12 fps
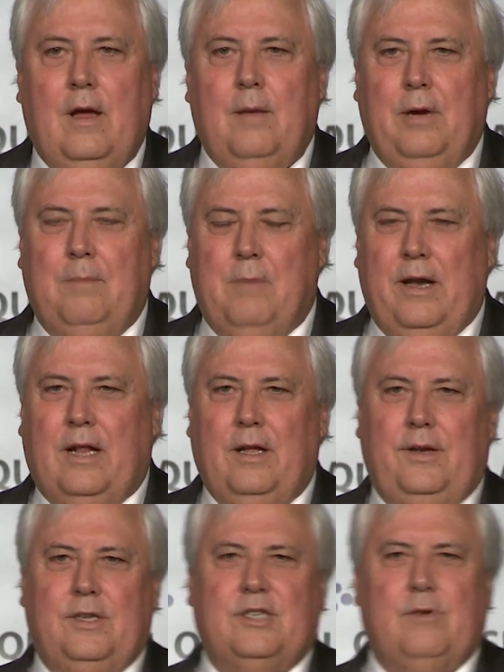been medically
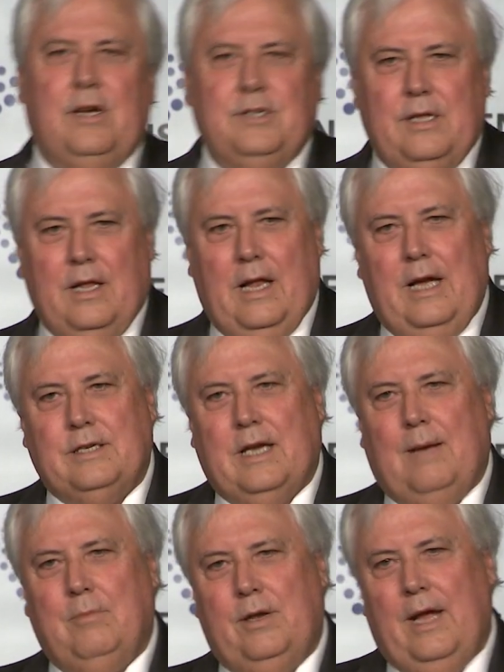distressed in the last
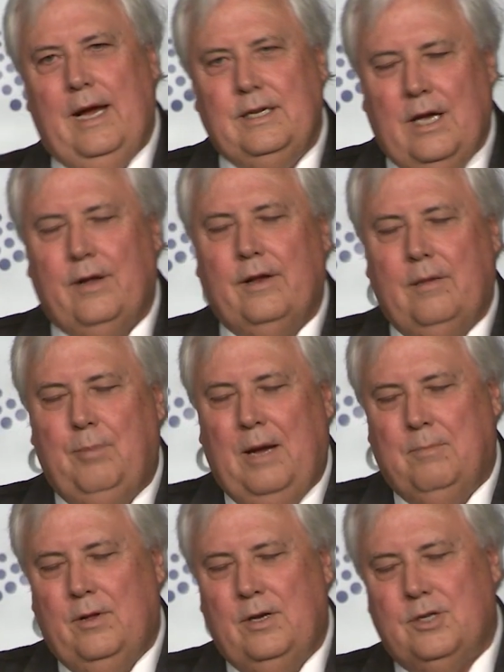couple of days, elderly
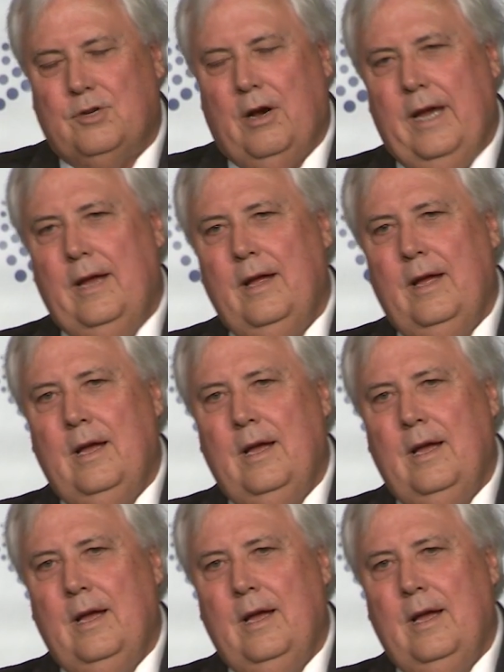people in Australia,